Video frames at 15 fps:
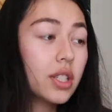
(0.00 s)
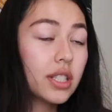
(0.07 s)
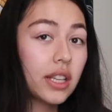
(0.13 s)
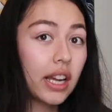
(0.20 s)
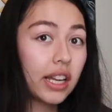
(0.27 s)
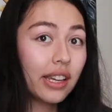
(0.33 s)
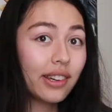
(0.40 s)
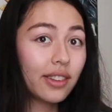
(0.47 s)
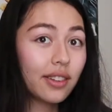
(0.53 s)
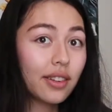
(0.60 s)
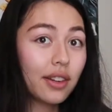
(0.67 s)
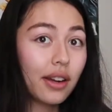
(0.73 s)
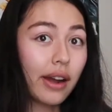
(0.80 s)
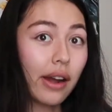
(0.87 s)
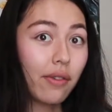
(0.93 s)
just any
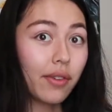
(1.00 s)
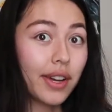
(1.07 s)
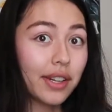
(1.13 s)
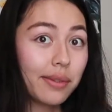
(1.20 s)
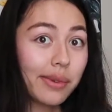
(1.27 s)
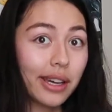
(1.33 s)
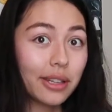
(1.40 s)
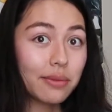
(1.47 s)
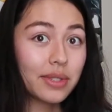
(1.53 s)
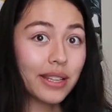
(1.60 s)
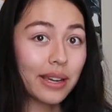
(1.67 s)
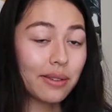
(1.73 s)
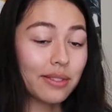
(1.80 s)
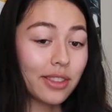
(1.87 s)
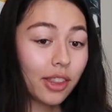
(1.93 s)
other random items that
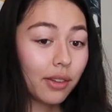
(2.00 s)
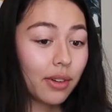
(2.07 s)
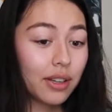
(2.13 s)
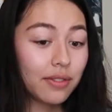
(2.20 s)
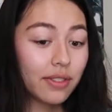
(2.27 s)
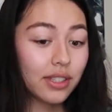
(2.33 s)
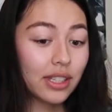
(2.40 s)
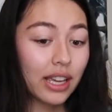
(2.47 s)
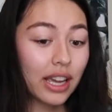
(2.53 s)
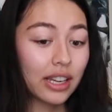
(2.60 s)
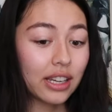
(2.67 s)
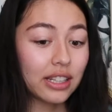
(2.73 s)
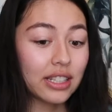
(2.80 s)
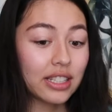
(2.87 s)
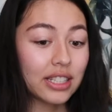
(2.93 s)
I thrift
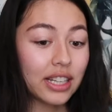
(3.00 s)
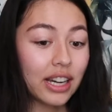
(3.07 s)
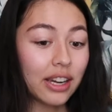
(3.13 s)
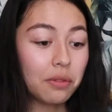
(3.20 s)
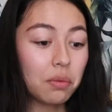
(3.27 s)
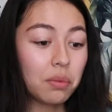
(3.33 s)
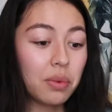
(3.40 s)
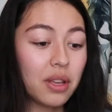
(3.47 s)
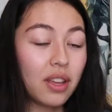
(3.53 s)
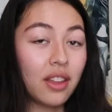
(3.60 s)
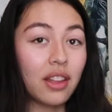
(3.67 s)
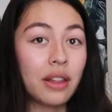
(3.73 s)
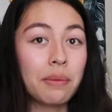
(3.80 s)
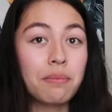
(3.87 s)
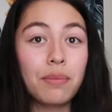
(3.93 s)
and I decide would
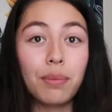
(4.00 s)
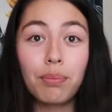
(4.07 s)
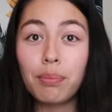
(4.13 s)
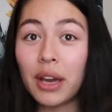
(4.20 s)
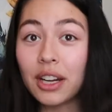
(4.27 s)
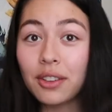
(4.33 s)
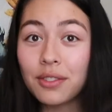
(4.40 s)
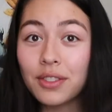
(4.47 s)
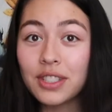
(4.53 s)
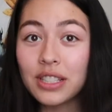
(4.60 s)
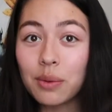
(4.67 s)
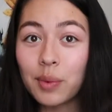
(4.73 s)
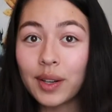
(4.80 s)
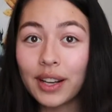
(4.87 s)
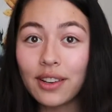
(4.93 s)
be better for
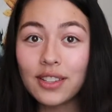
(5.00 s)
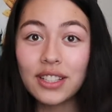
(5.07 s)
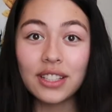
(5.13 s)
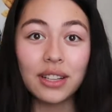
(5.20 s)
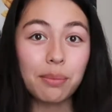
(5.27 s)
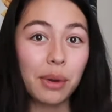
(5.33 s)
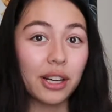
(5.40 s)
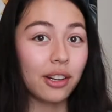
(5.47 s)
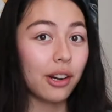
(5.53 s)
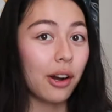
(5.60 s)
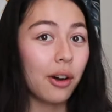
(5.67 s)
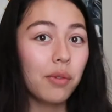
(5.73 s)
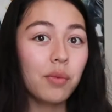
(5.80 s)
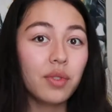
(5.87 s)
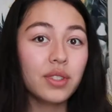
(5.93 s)
someone else and a better
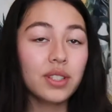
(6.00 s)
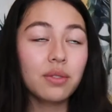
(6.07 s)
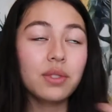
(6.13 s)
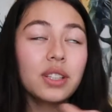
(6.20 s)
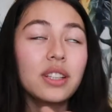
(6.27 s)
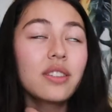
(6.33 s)
home for someone